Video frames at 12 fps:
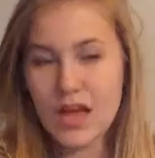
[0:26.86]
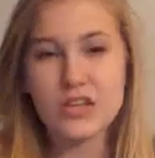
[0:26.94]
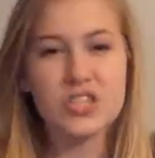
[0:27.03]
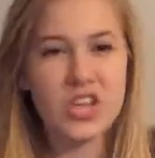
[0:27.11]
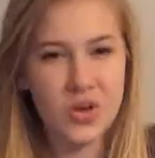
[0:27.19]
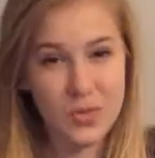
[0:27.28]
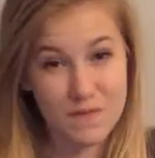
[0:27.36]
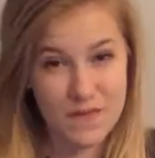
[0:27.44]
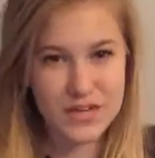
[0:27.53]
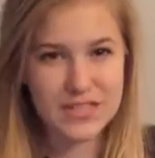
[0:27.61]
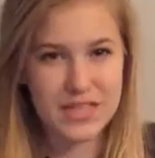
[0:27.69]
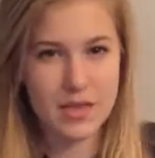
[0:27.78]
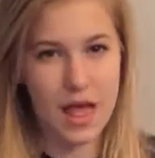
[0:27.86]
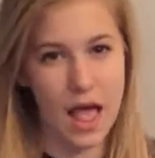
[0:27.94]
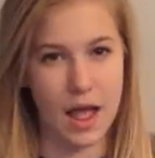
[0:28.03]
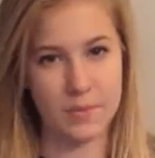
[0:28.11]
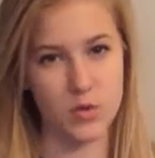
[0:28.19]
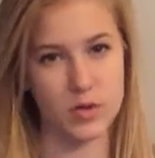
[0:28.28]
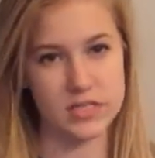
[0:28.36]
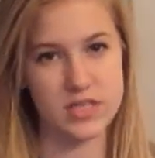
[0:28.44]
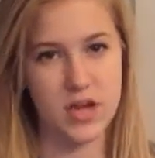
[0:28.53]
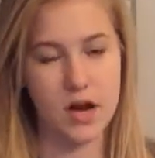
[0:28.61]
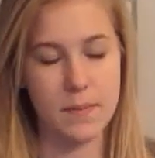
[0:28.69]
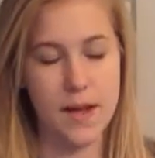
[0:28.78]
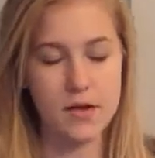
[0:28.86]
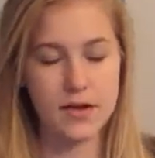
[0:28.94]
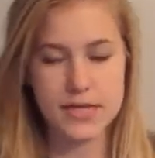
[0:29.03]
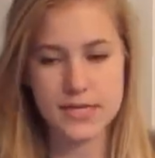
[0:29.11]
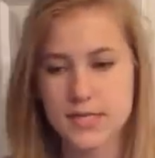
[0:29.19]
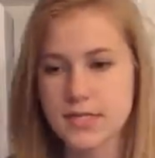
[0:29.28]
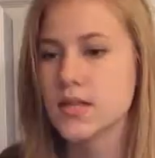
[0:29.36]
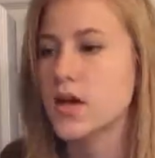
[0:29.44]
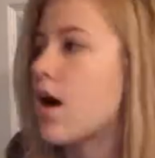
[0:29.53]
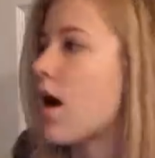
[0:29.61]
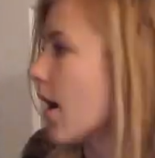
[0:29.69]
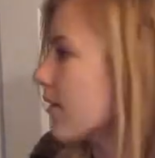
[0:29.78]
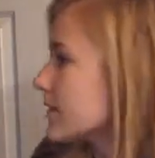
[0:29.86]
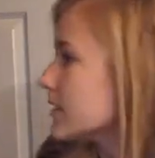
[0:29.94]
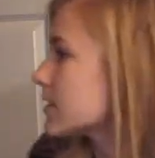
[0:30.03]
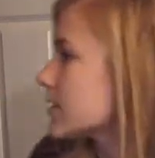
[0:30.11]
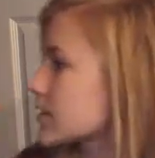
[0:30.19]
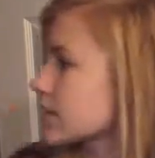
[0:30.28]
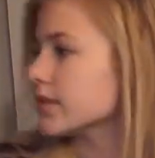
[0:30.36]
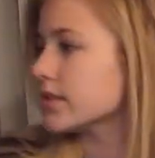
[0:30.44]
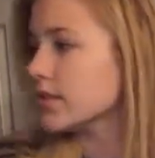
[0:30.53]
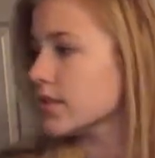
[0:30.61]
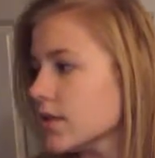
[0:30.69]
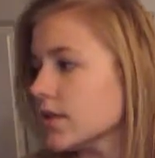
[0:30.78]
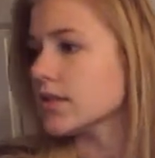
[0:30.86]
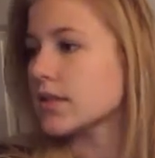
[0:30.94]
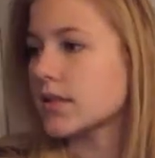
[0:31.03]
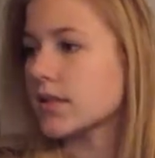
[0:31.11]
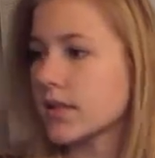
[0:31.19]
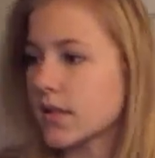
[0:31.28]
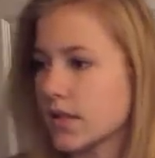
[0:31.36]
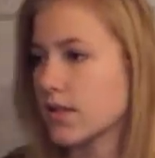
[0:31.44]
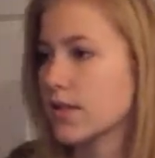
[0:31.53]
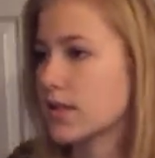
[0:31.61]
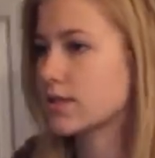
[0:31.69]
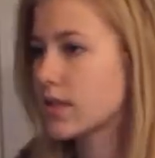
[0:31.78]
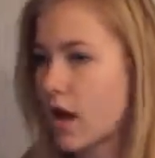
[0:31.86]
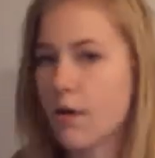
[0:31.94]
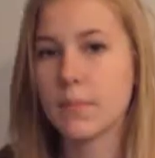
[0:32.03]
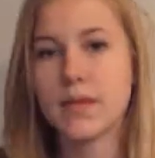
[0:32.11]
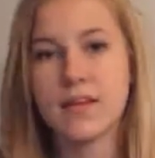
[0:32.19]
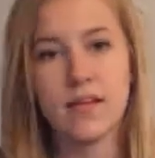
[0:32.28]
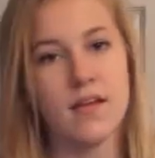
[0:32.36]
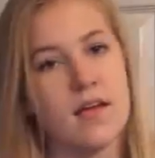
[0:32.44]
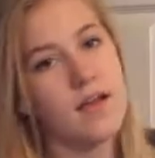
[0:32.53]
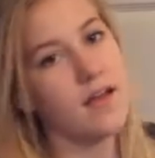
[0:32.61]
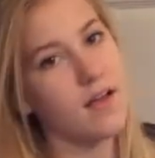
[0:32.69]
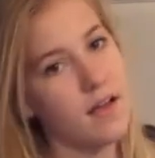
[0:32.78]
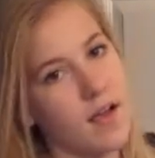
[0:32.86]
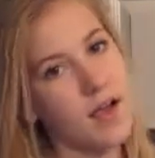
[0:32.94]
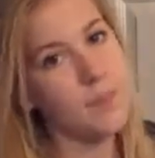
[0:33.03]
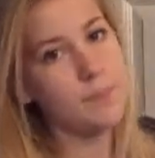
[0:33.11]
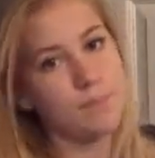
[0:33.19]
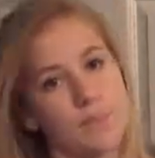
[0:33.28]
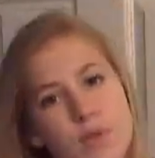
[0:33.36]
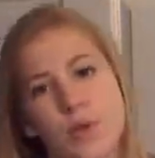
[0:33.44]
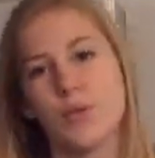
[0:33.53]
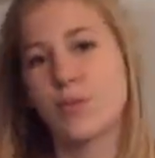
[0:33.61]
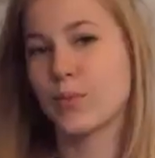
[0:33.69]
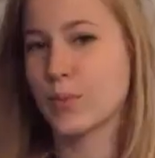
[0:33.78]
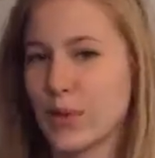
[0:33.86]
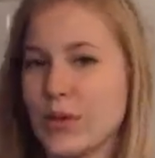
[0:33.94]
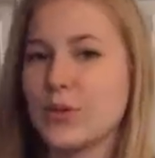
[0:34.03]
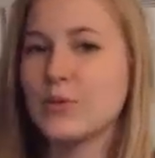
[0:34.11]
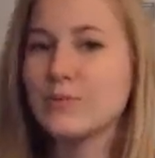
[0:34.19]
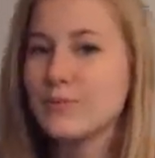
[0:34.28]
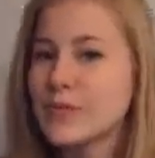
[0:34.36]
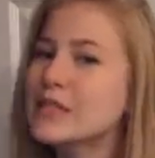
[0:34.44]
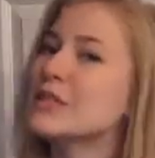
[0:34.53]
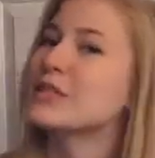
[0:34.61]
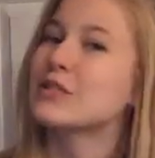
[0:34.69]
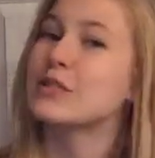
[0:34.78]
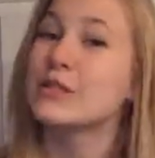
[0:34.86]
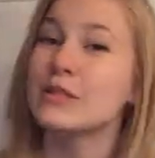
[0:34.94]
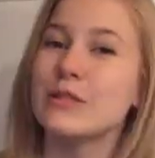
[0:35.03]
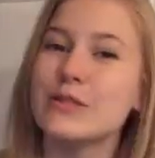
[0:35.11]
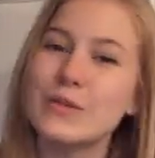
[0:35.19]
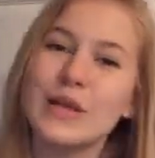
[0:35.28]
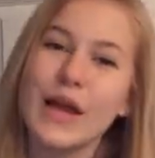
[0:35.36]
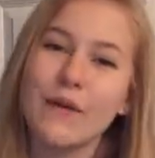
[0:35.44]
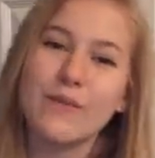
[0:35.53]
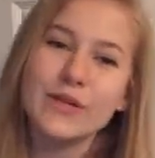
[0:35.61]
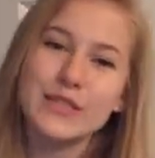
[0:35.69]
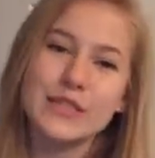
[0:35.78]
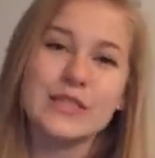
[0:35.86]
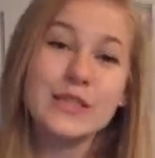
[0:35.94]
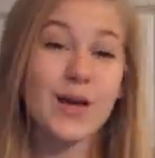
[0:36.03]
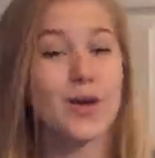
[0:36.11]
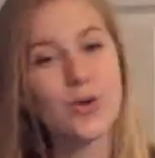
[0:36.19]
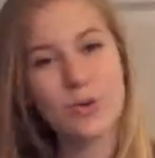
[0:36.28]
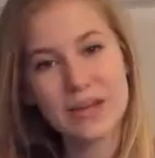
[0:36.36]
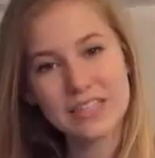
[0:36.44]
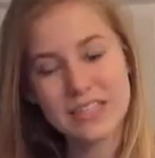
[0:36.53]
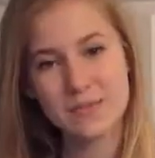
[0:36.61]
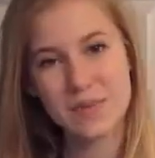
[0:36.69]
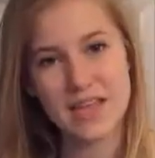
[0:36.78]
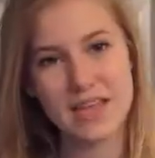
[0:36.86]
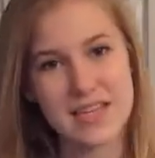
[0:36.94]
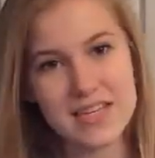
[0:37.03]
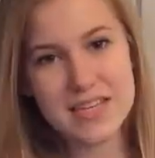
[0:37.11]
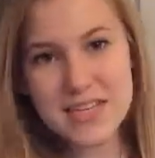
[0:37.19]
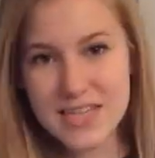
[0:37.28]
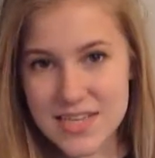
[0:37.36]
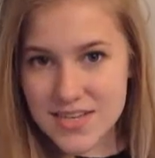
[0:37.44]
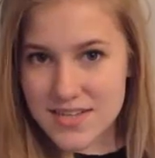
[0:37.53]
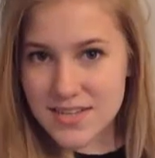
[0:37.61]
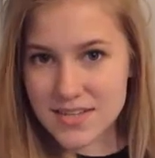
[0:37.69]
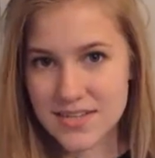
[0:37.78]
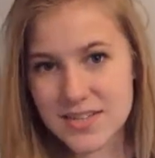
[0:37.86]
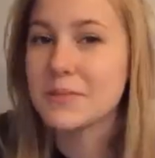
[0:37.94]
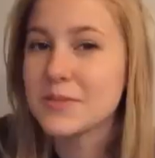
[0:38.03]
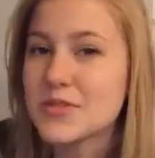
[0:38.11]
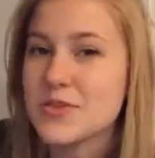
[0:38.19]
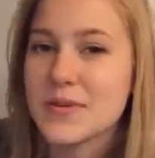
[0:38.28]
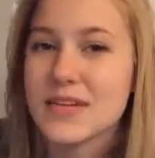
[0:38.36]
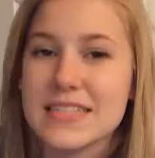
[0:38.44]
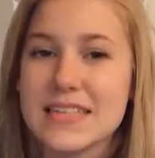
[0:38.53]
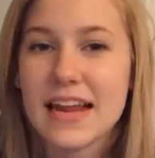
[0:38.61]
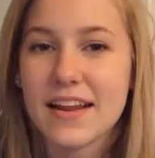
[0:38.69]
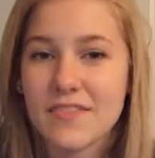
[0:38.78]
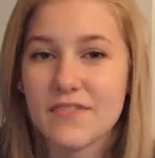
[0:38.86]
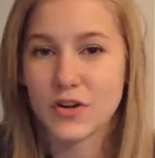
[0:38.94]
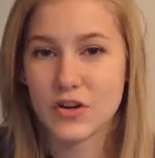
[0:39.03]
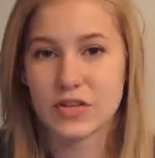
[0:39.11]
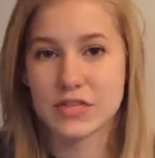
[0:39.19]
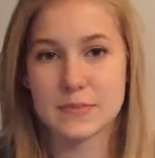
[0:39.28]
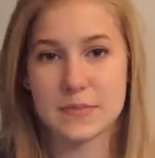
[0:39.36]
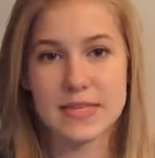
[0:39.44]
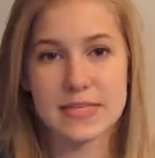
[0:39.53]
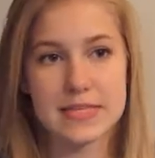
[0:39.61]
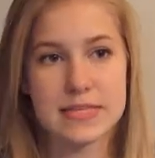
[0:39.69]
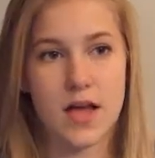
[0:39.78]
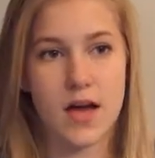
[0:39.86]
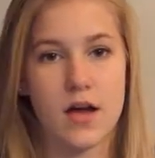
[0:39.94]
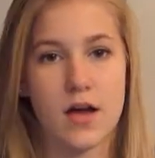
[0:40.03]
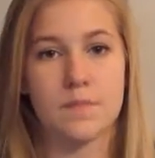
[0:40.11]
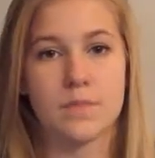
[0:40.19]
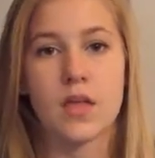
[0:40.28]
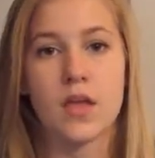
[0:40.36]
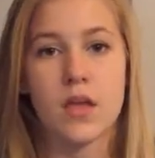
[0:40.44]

So the first thing that I'm going to talk about is obviously the thing that's coming up real soon, which is Christmas. I'm super excited for Christmas, um,